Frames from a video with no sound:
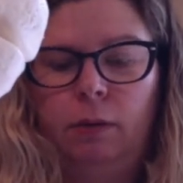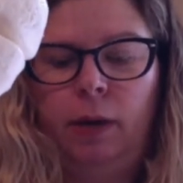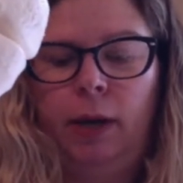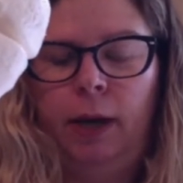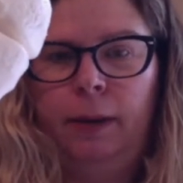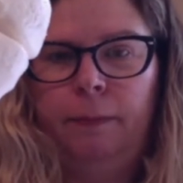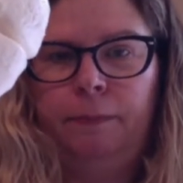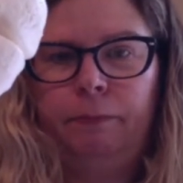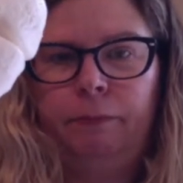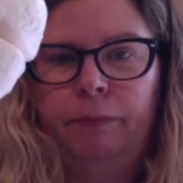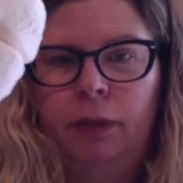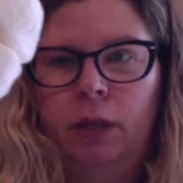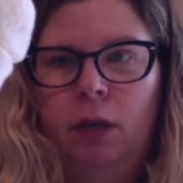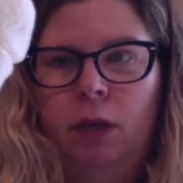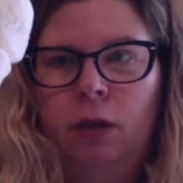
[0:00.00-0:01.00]
Okay,
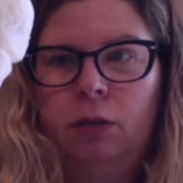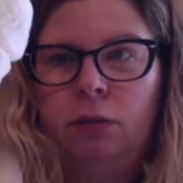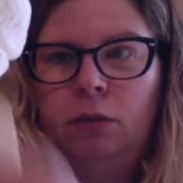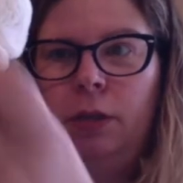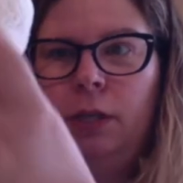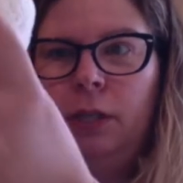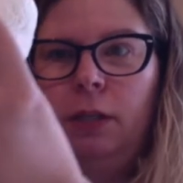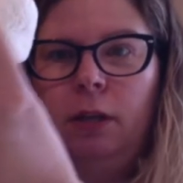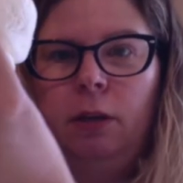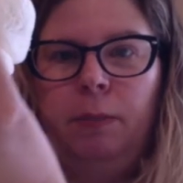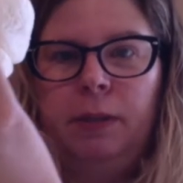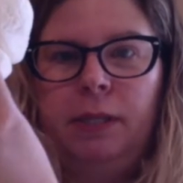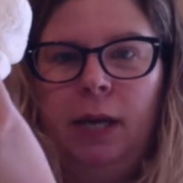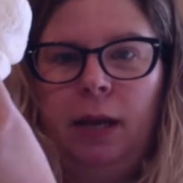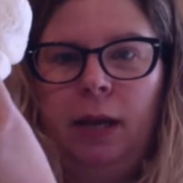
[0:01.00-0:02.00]
so this little
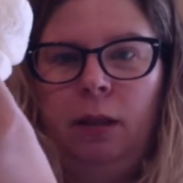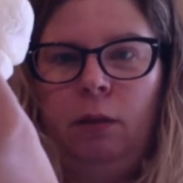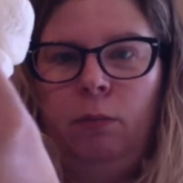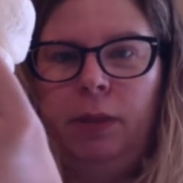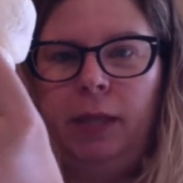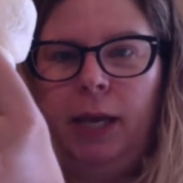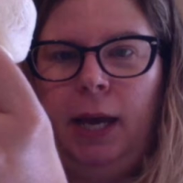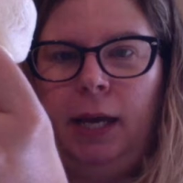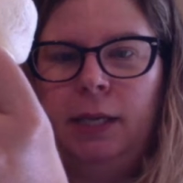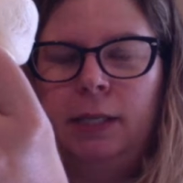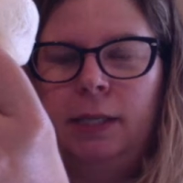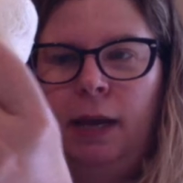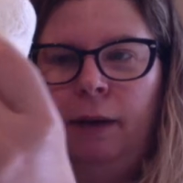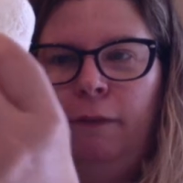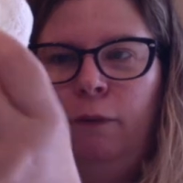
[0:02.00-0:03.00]
patella, what the heck is
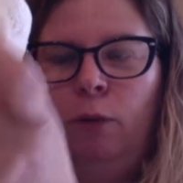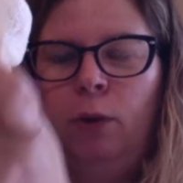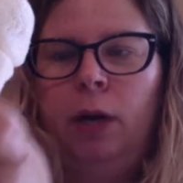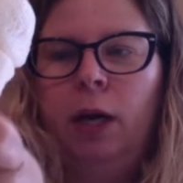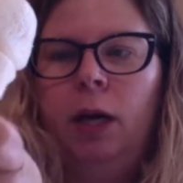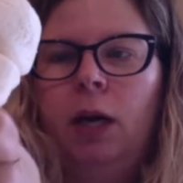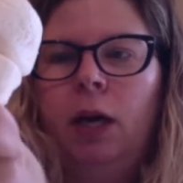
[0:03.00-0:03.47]
that for?